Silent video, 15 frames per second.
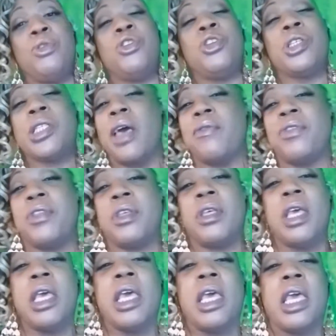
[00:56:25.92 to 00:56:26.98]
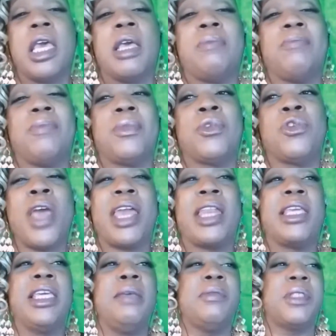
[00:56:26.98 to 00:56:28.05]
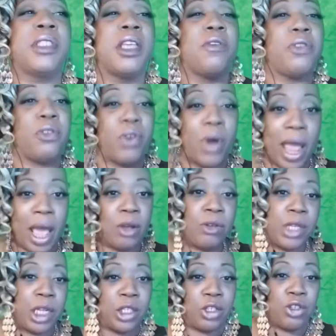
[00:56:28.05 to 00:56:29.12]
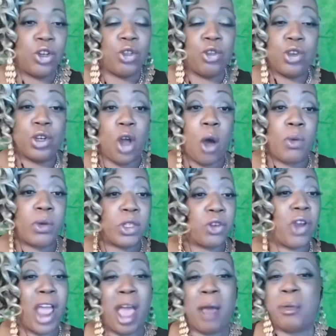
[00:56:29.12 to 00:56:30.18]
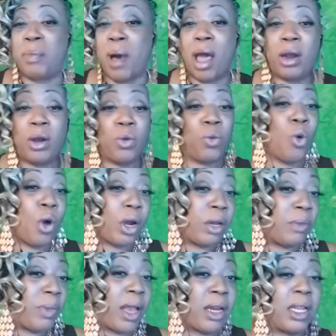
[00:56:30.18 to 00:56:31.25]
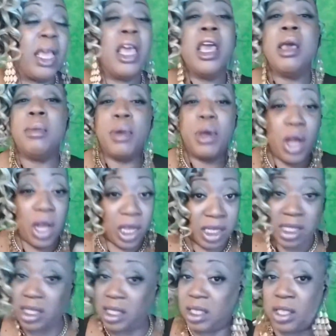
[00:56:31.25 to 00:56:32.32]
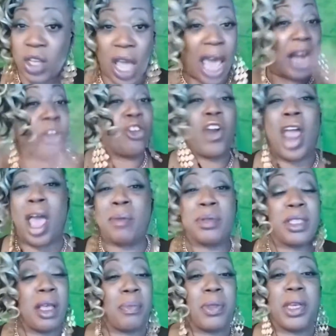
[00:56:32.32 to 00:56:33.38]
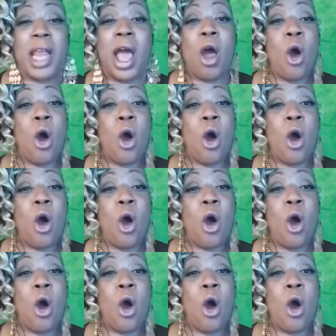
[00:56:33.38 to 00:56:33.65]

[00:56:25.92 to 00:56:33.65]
You just have to, you got to keep stuff around that you can always grab. A bottle of water, because you got to grab something. I